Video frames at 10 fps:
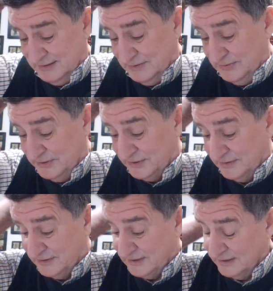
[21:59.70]
Here is
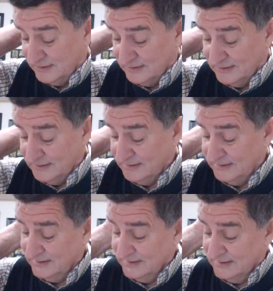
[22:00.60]
your son.
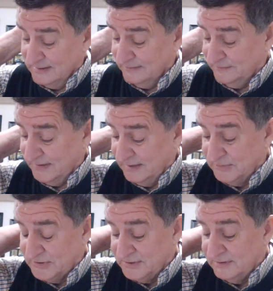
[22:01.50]

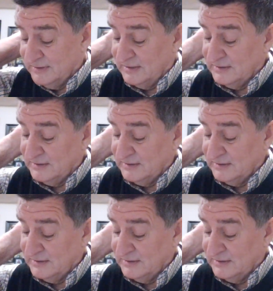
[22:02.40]
Families of the